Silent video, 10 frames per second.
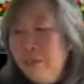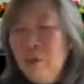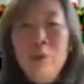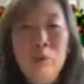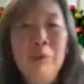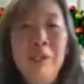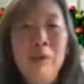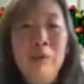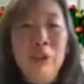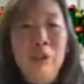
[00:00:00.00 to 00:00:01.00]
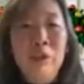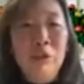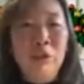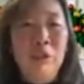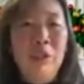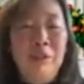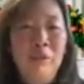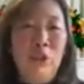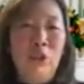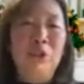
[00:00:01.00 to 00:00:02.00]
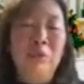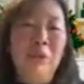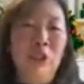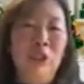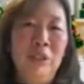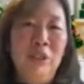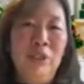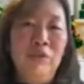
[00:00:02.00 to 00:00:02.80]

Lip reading: there were women that were chosen by Jesus